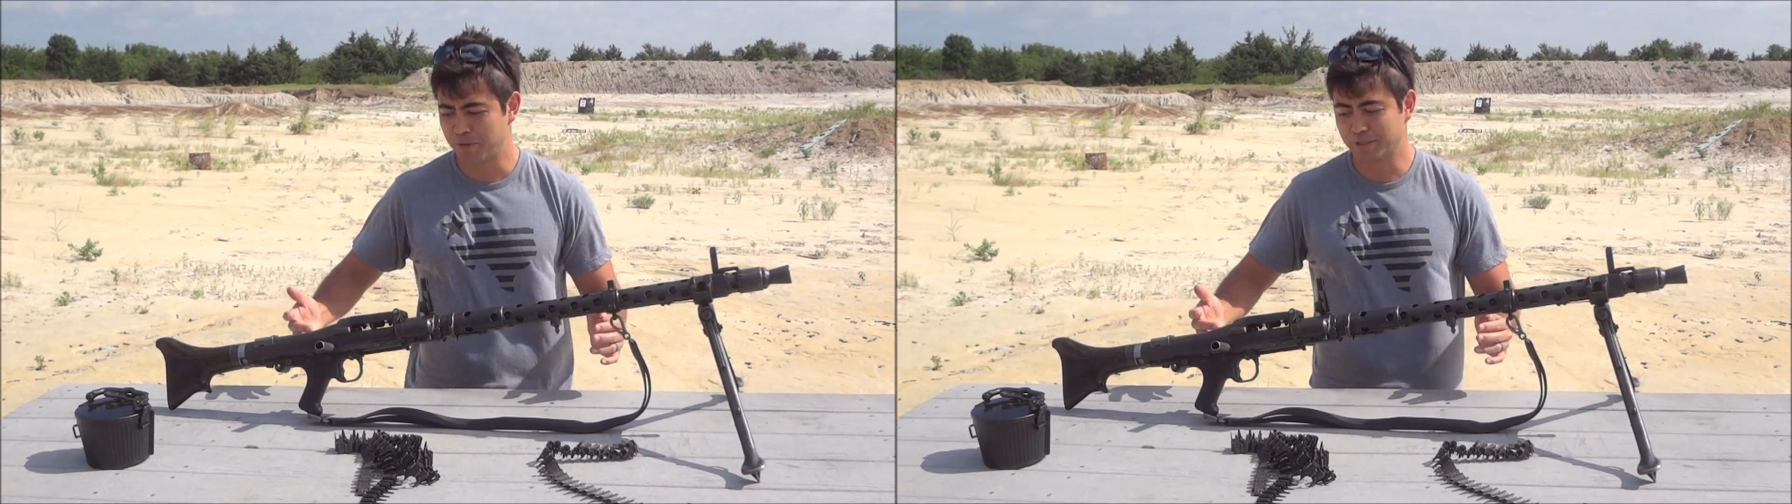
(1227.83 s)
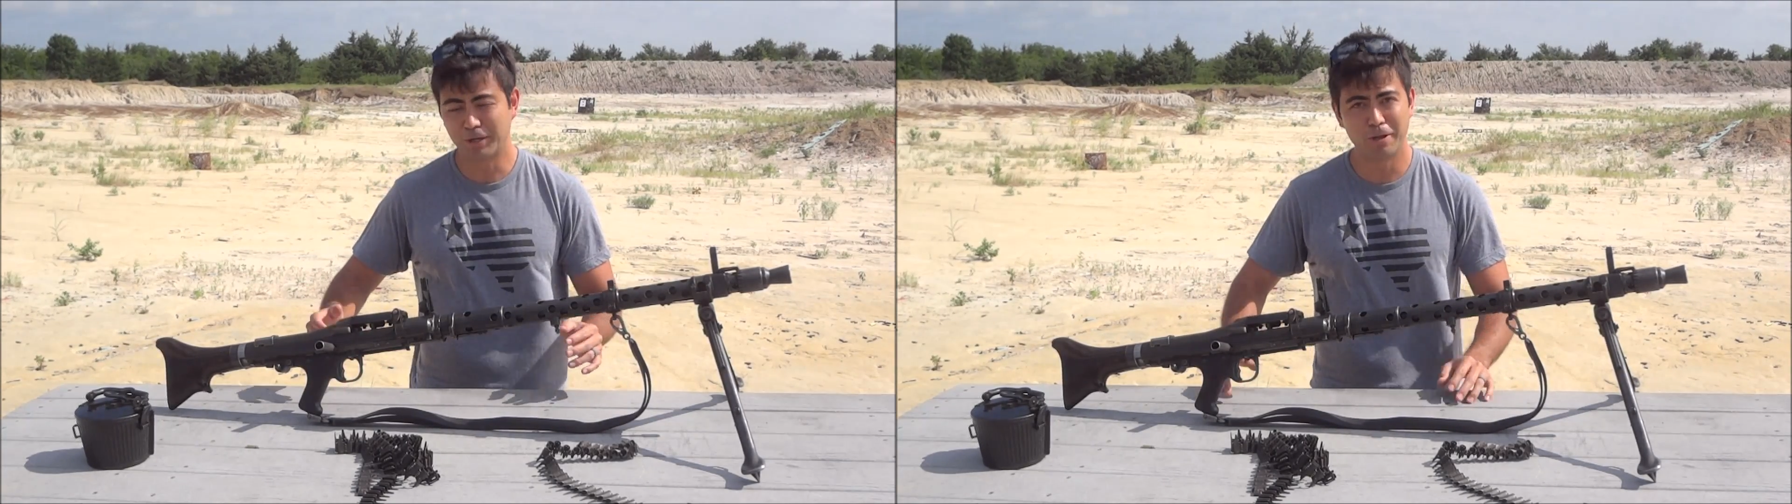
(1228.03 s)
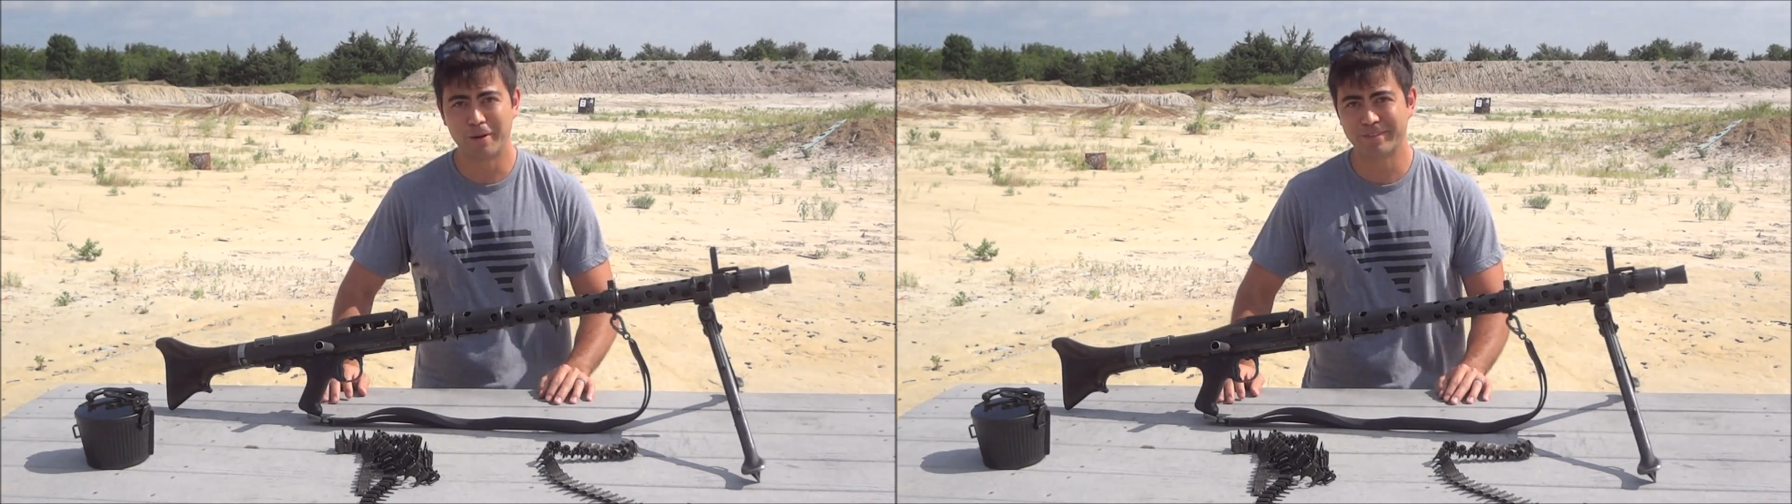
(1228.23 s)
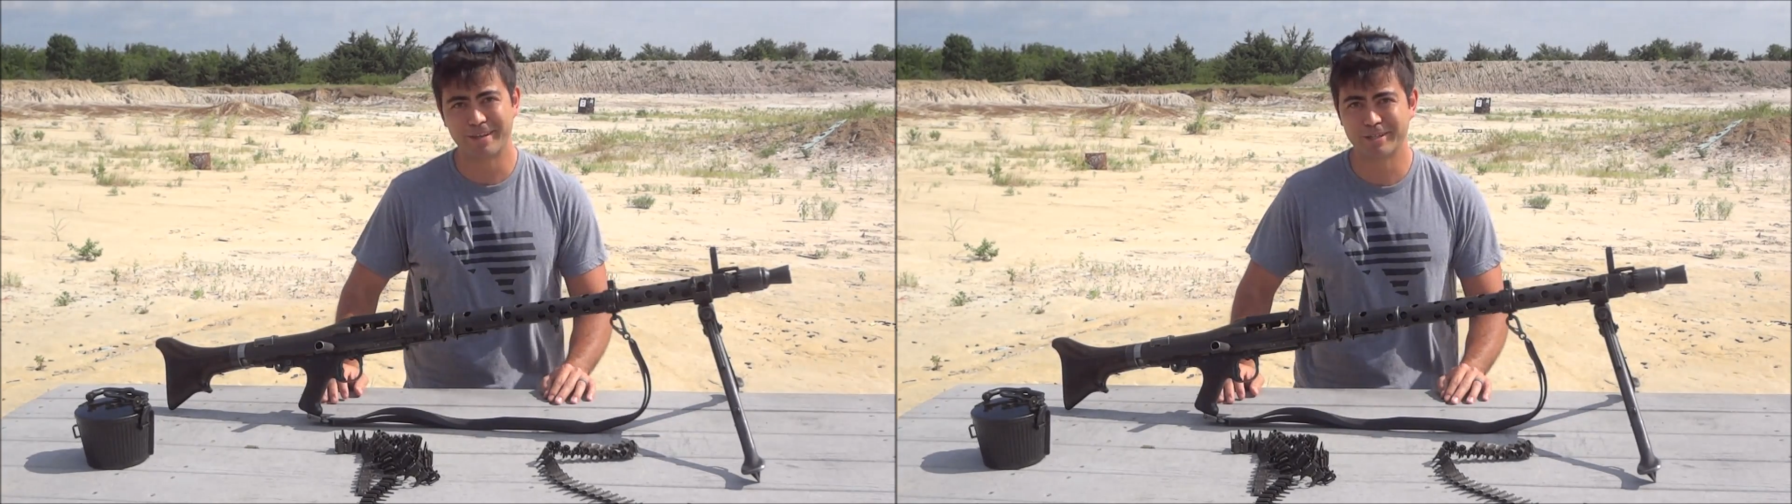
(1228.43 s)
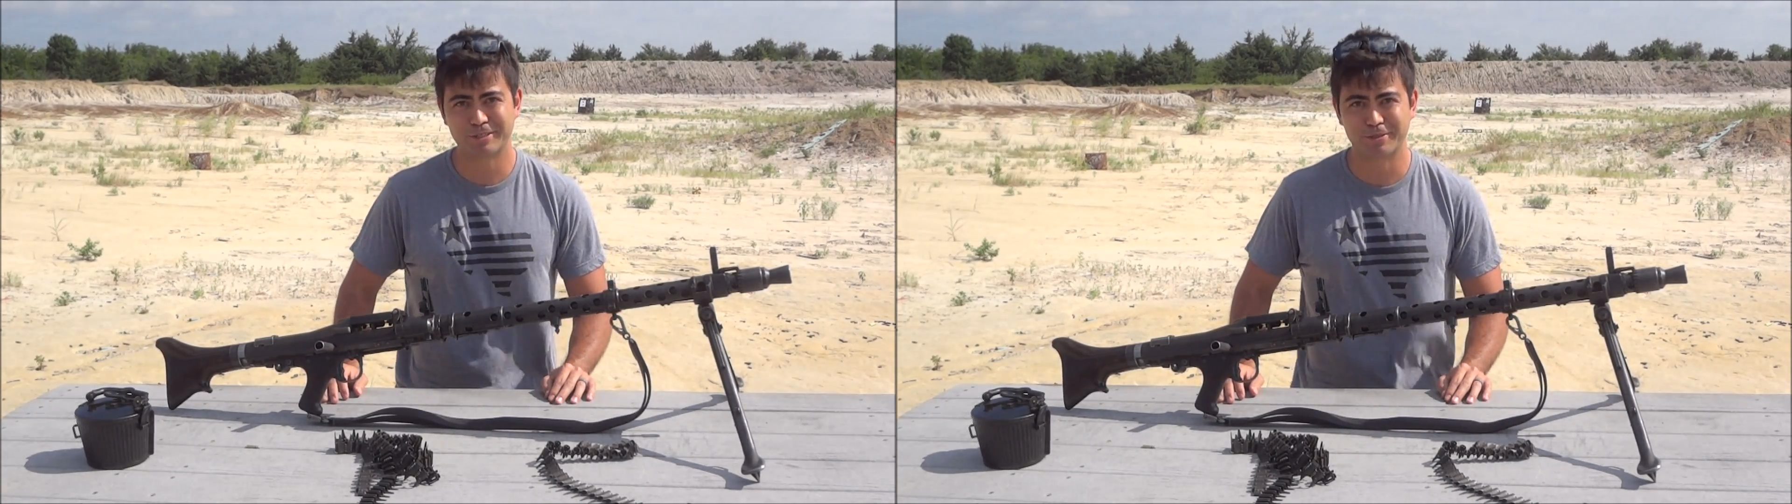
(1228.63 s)
it's all about the
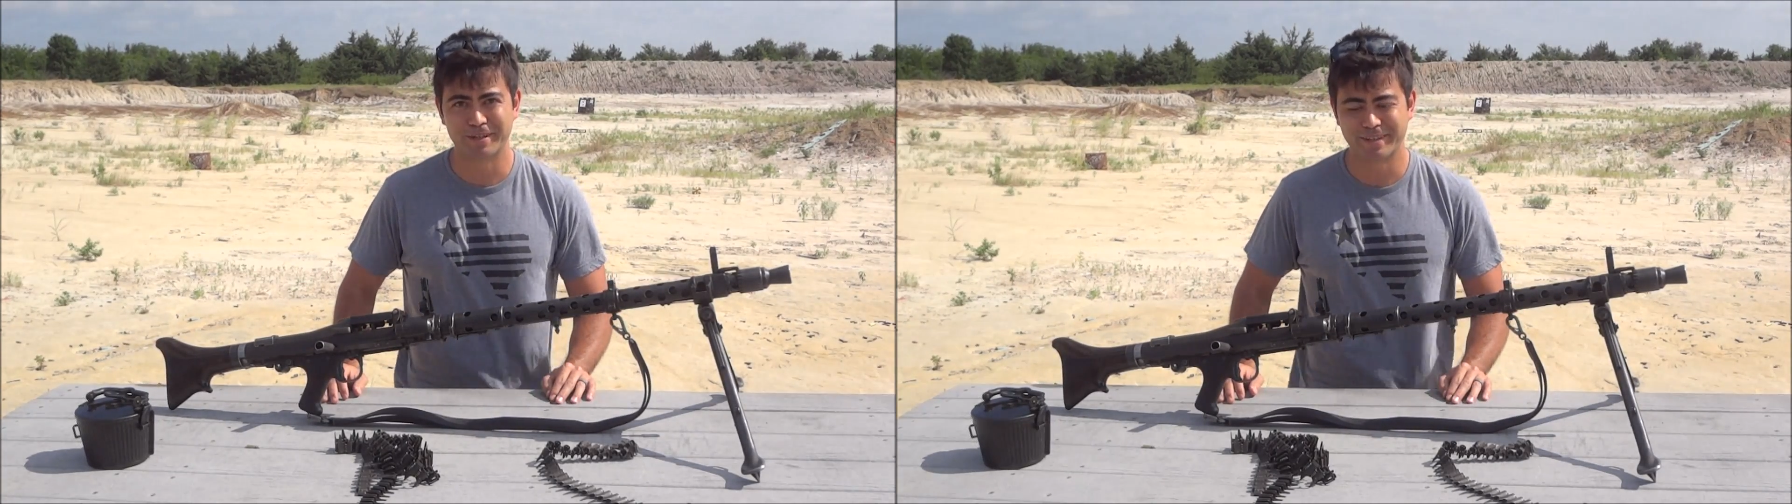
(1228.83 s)
history,